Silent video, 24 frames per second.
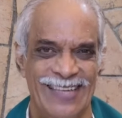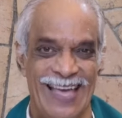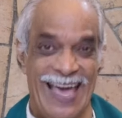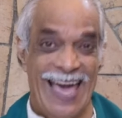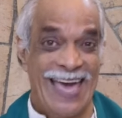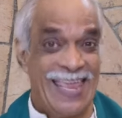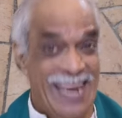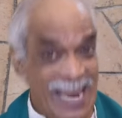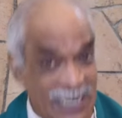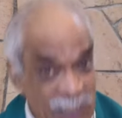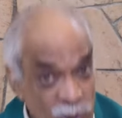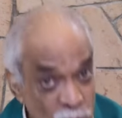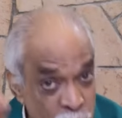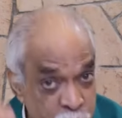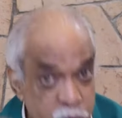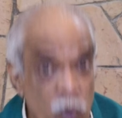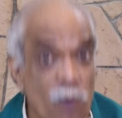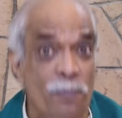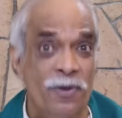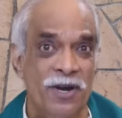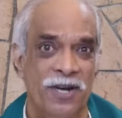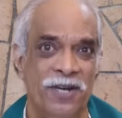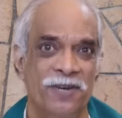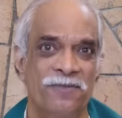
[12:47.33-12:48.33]
and at a
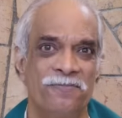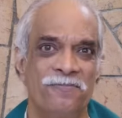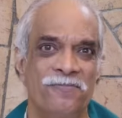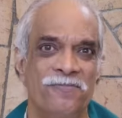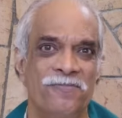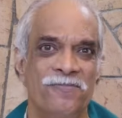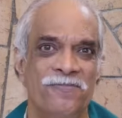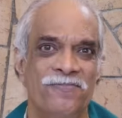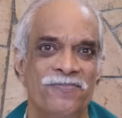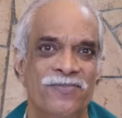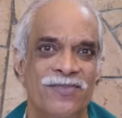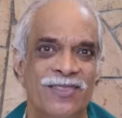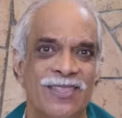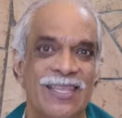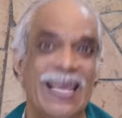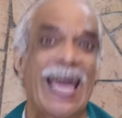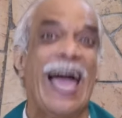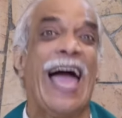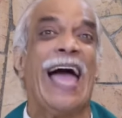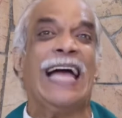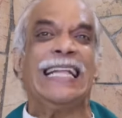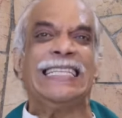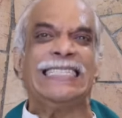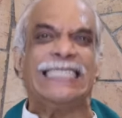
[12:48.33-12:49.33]
woman,
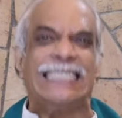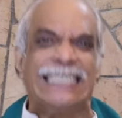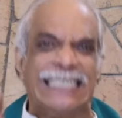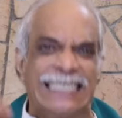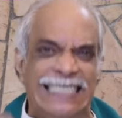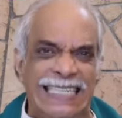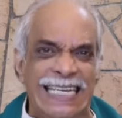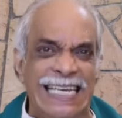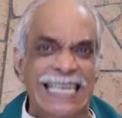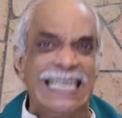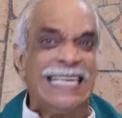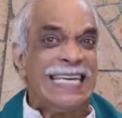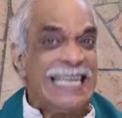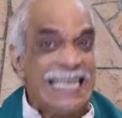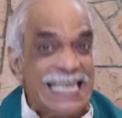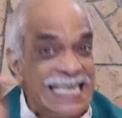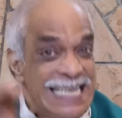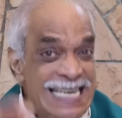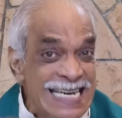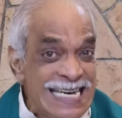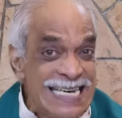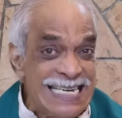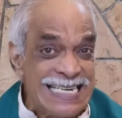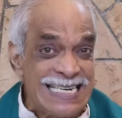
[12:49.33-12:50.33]
and see
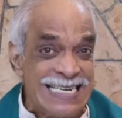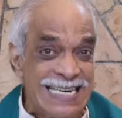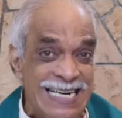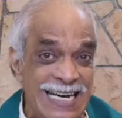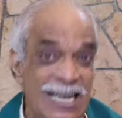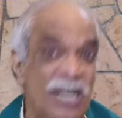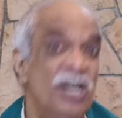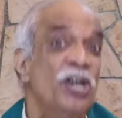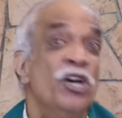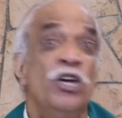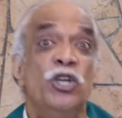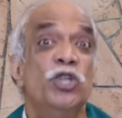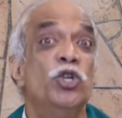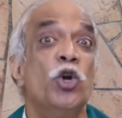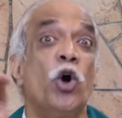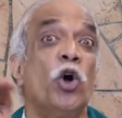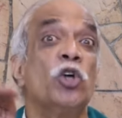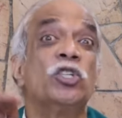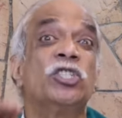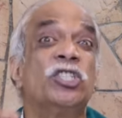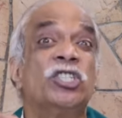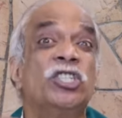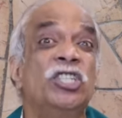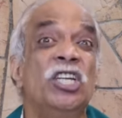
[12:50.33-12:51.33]
in her
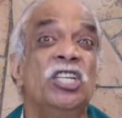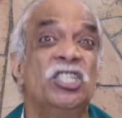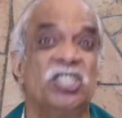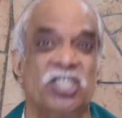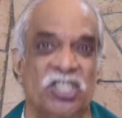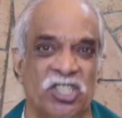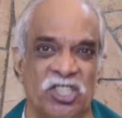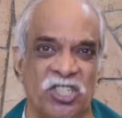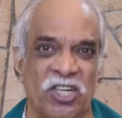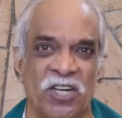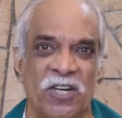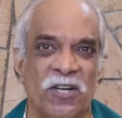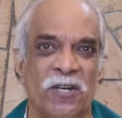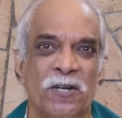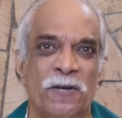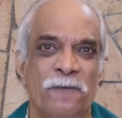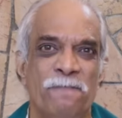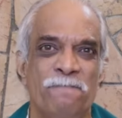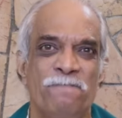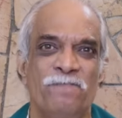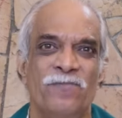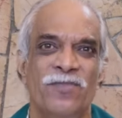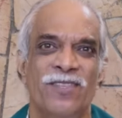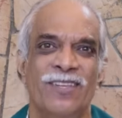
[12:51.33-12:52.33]
your sister,
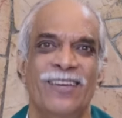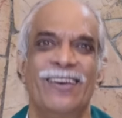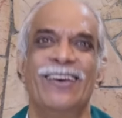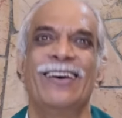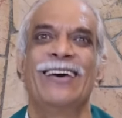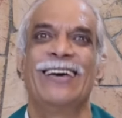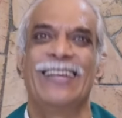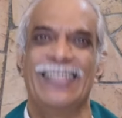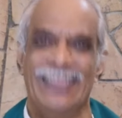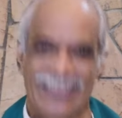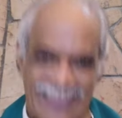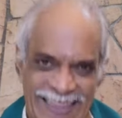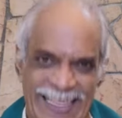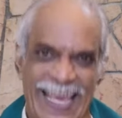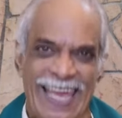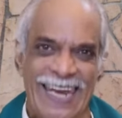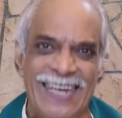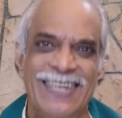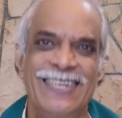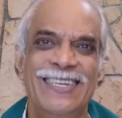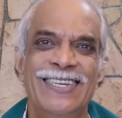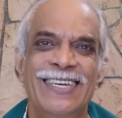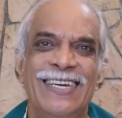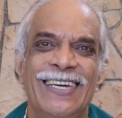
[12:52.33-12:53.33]

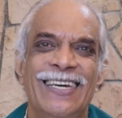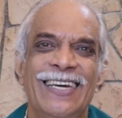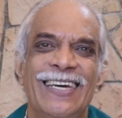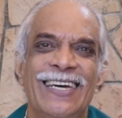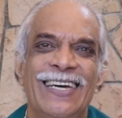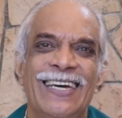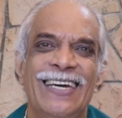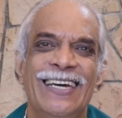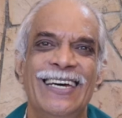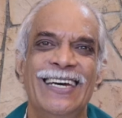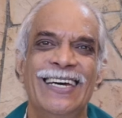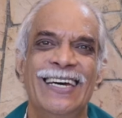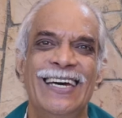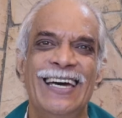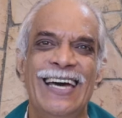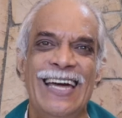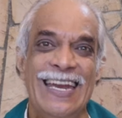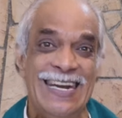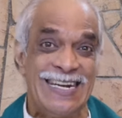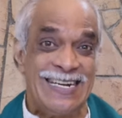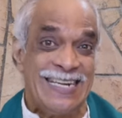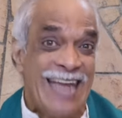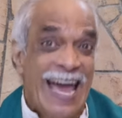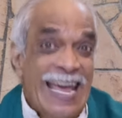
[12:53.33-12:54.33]
then
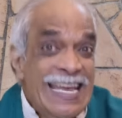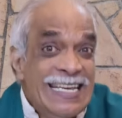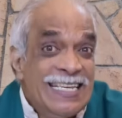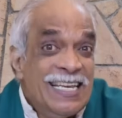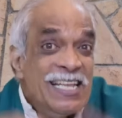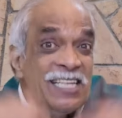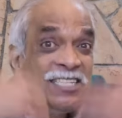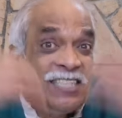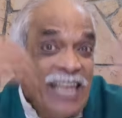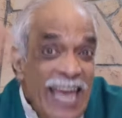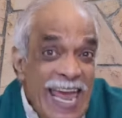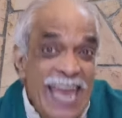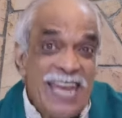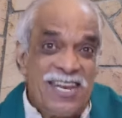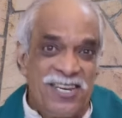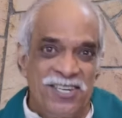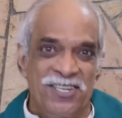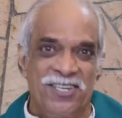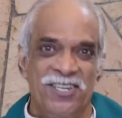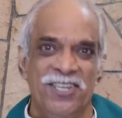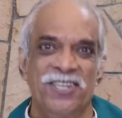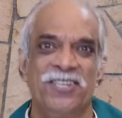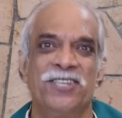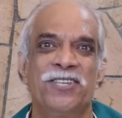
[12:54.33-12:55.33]
night is
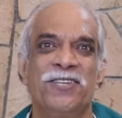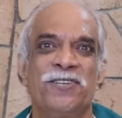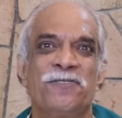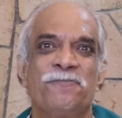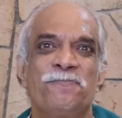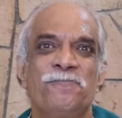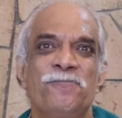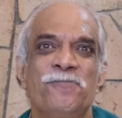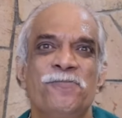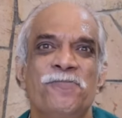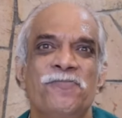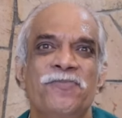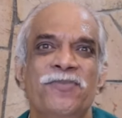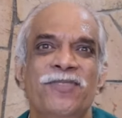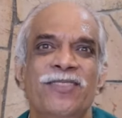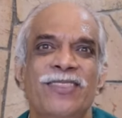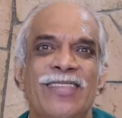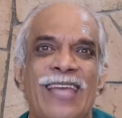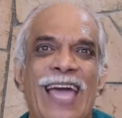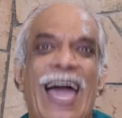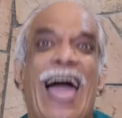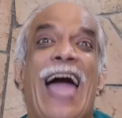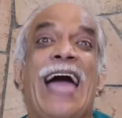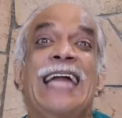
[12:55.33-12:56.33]
ended,
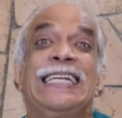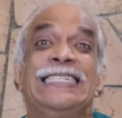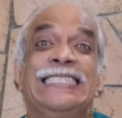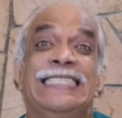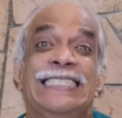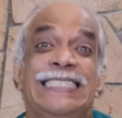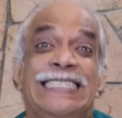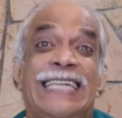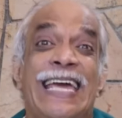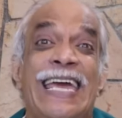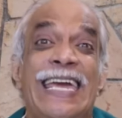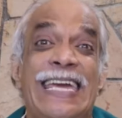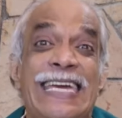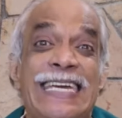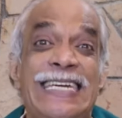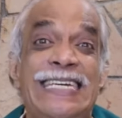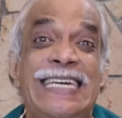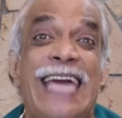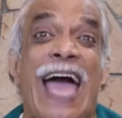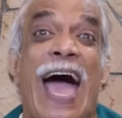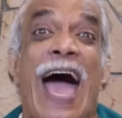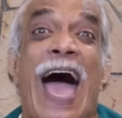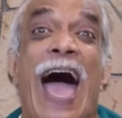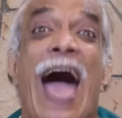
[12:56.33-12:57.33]
and
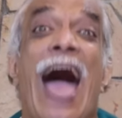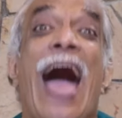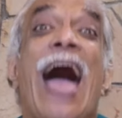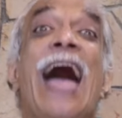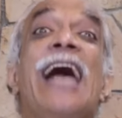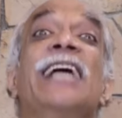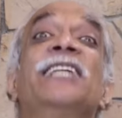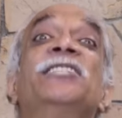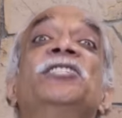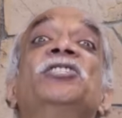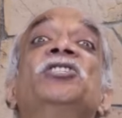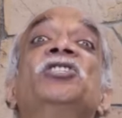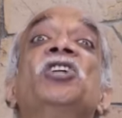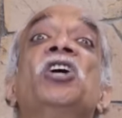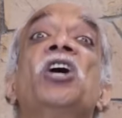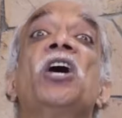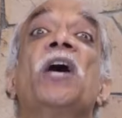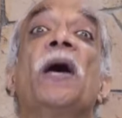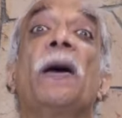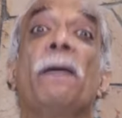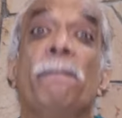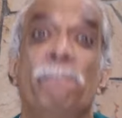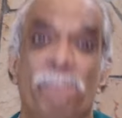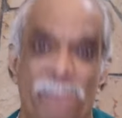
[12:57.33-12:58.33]
day has
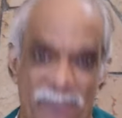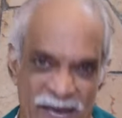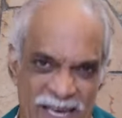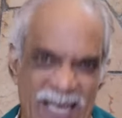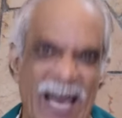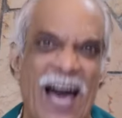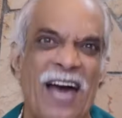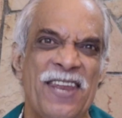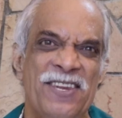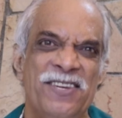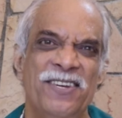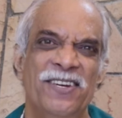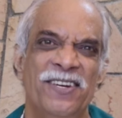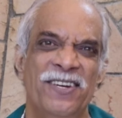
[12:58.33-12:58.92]
begun.